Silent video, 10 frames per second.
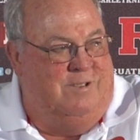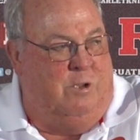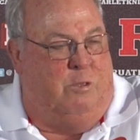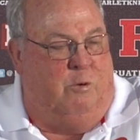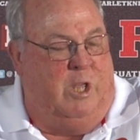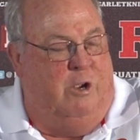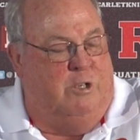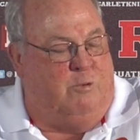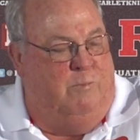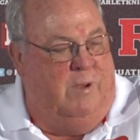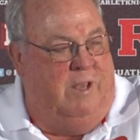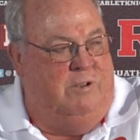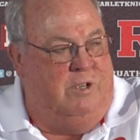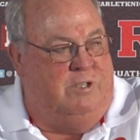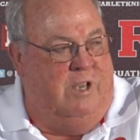So 3 years with
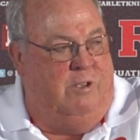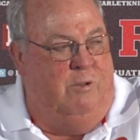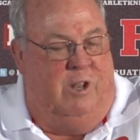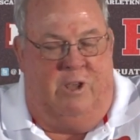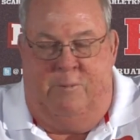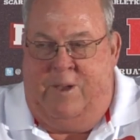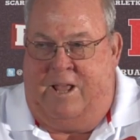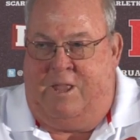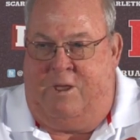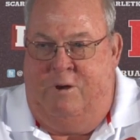me, she said, you need to go back